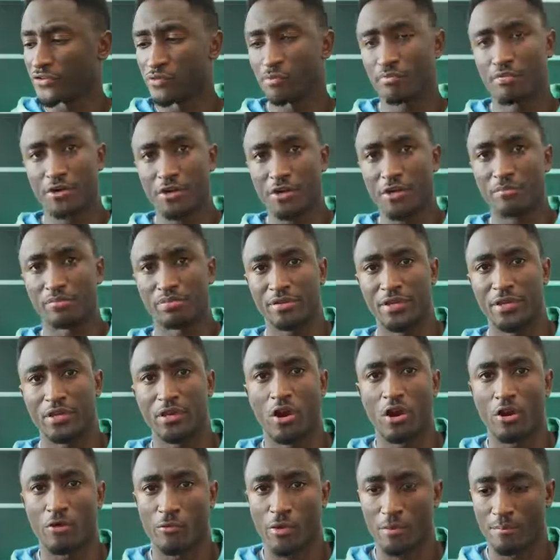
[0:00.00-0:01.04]
it's a pretty
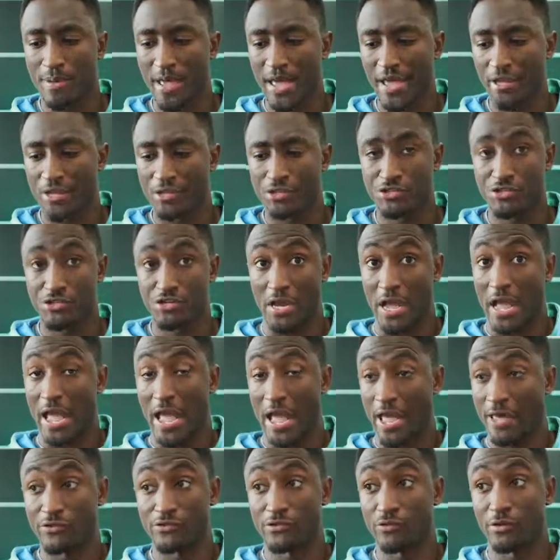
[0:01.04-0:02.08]
complete hardware package
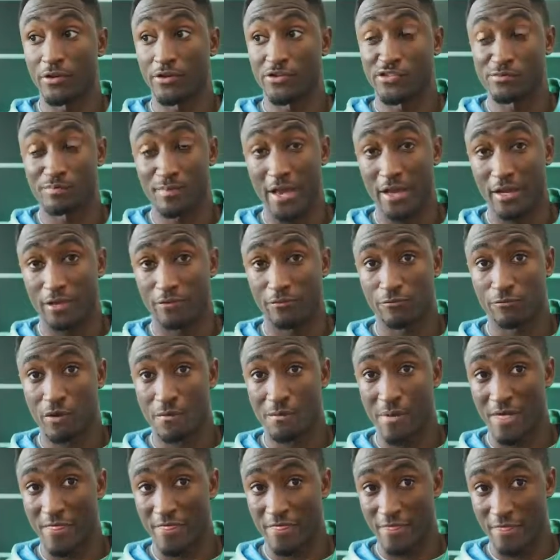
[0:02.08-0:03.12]
as you'd expect
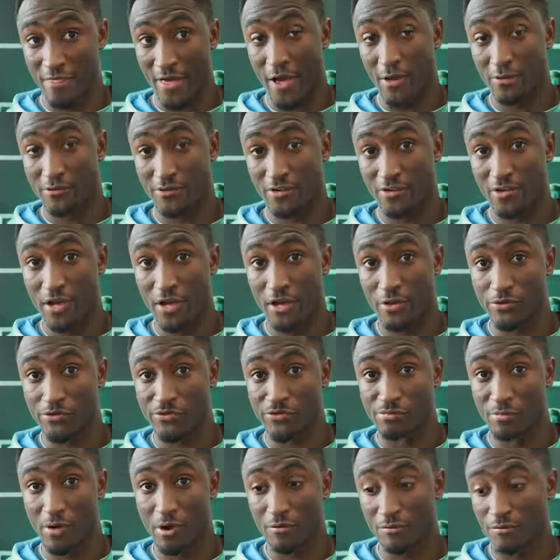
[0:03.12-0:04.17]
from a $1,000
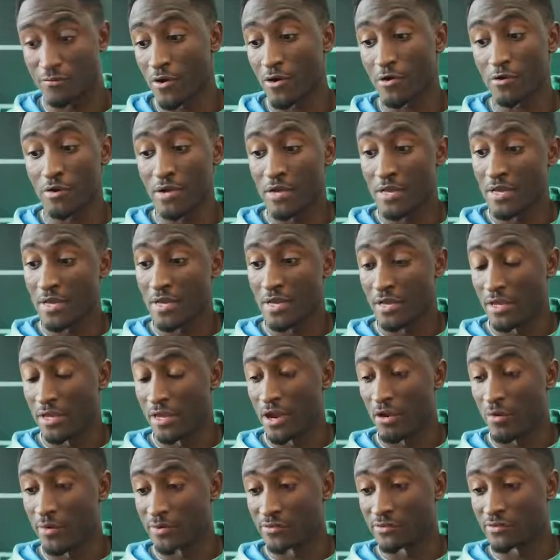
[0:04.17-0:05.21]
smartphone.
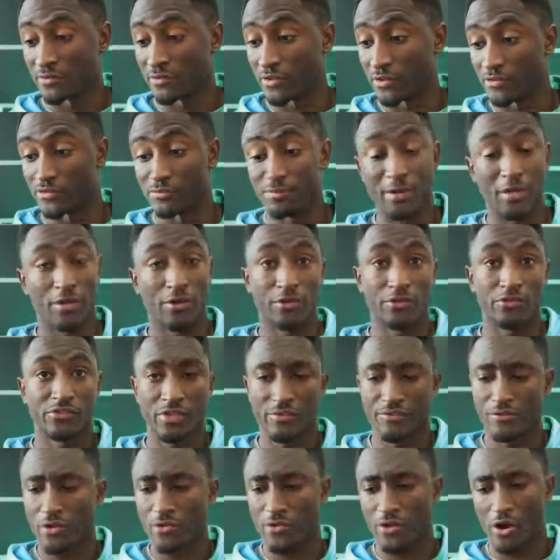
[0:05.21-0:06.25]
You know, it's the
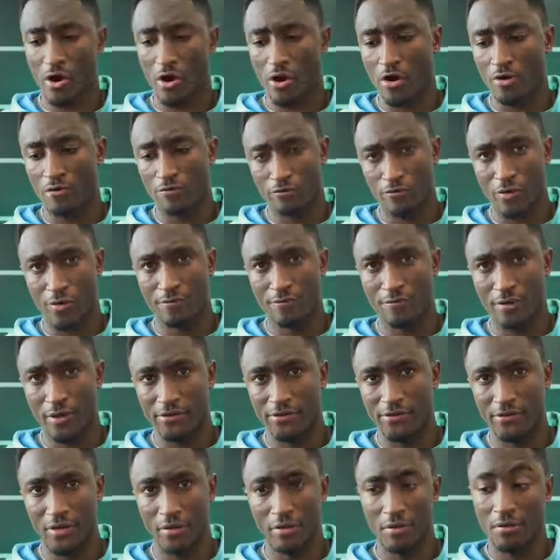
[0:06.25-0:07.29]
speakers, even though they aren't
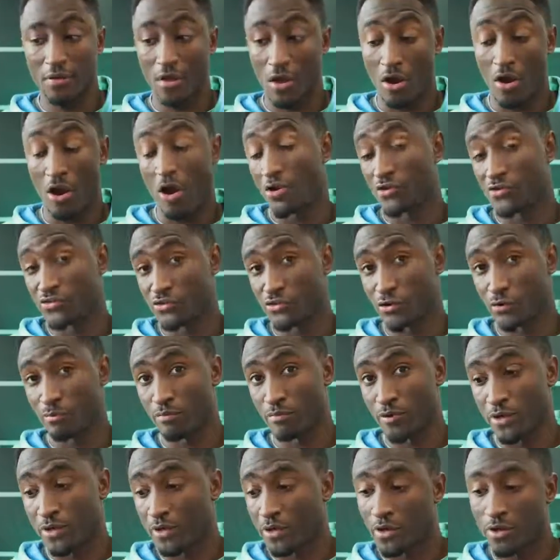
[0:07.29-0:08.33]
front-facing, are still
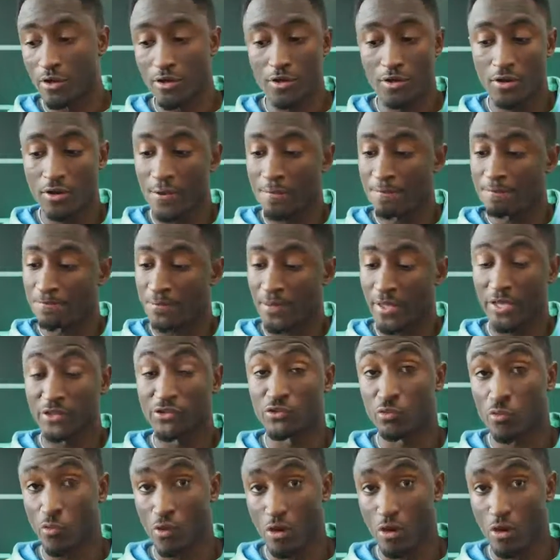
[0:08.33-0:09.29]
pretty good. It's